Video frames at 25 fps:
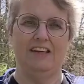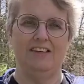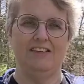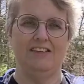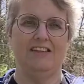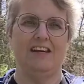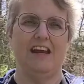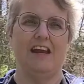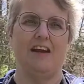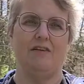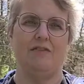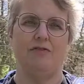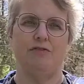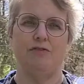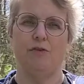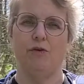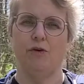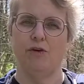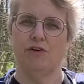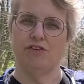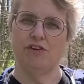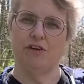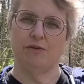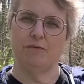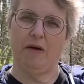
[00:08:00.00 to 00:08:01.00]
instead of
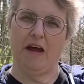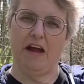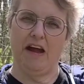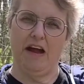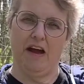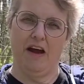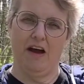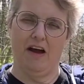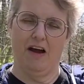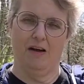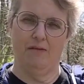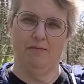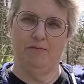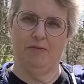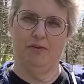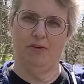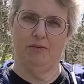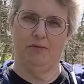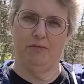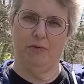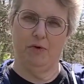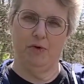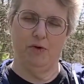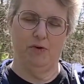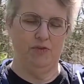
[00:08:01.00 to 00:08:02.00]
forcing my arm
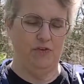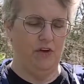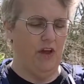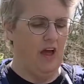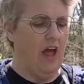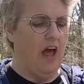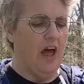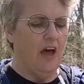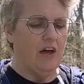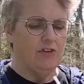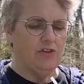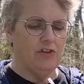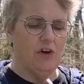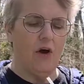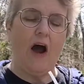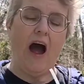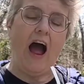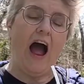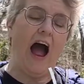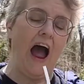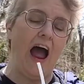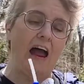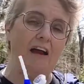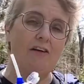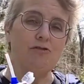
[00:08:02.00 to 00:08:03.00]
to move. So
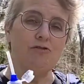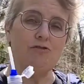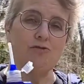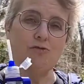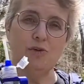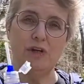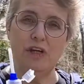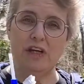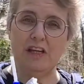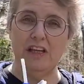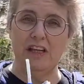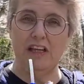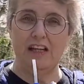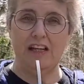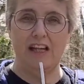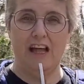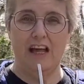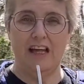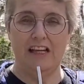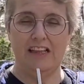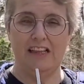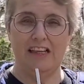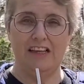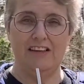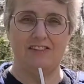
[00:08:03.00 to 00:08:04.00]
I really
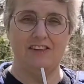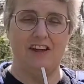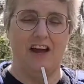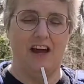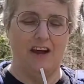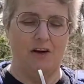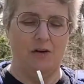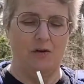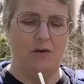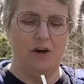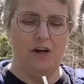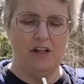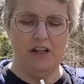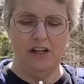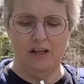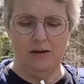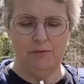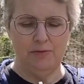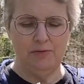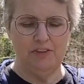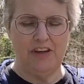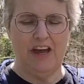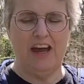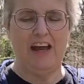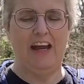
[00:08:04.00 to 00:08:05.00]
like these Aqua
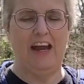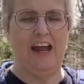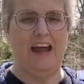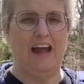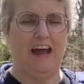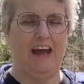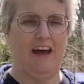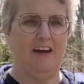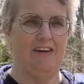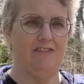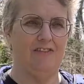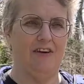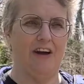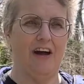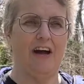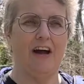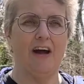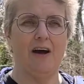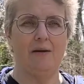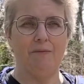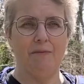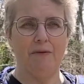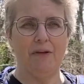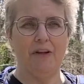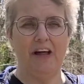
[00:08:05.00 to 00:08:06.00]
Clips. I have a
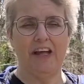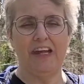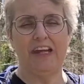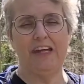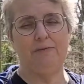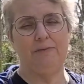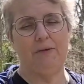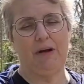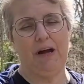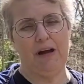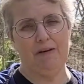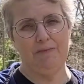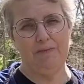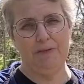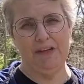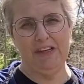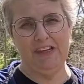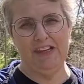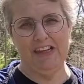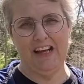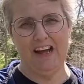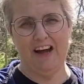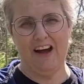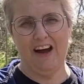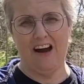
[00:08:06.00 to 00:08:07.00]
couple, I keep a couple
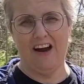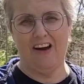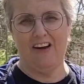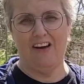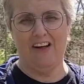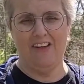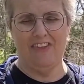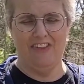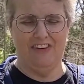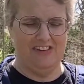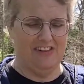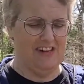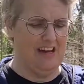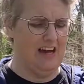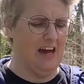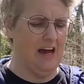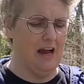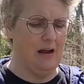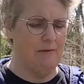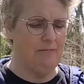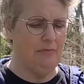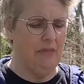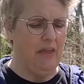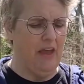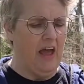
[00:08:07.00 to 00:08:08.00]
in the car all the
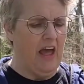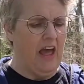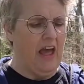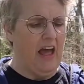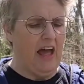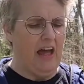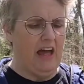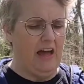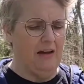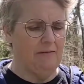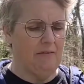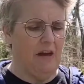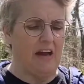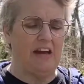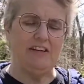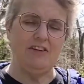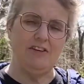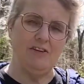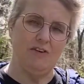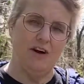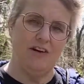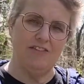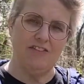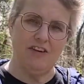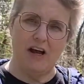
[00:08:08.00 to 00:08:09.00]
time. I
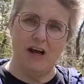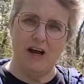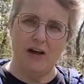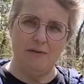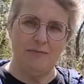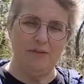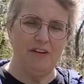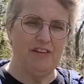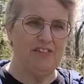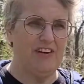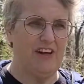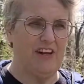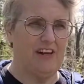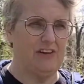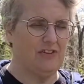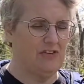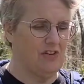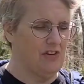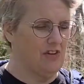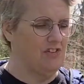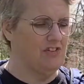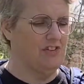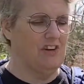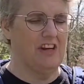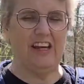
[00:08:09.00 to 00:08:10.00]
do have a couple of
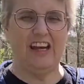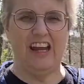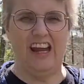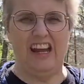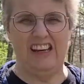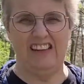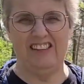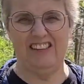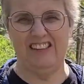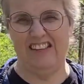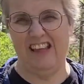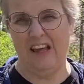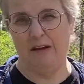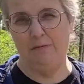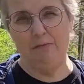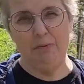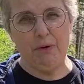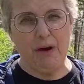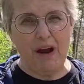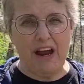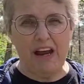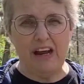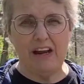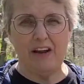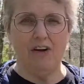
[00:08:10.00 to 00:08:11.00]
extras in case they
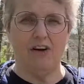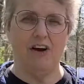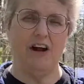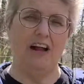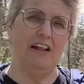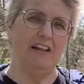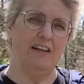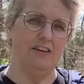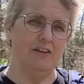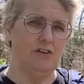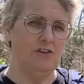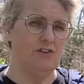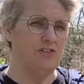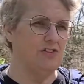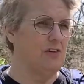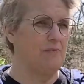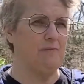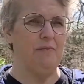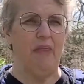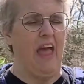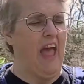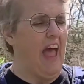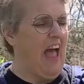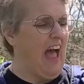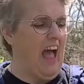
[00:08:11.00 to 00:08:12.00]
break or I lose
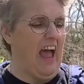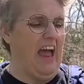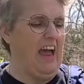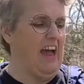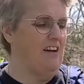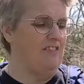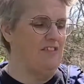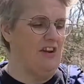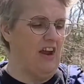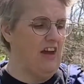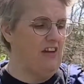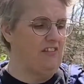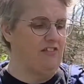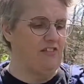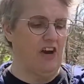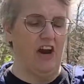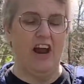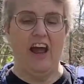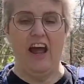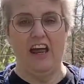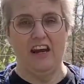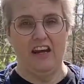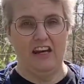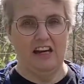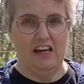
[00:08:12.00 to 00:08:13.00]
them. I have never
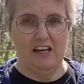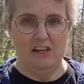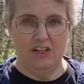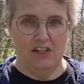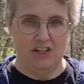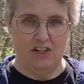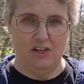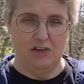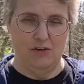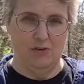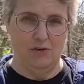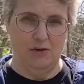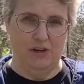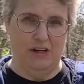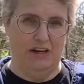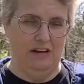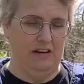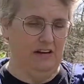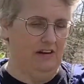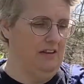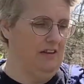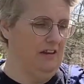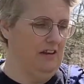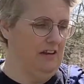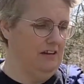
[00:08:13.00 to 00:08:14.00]
had an issue
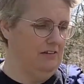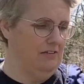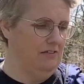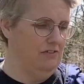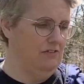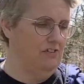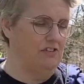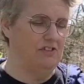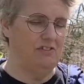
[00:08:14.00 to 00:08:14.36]
in the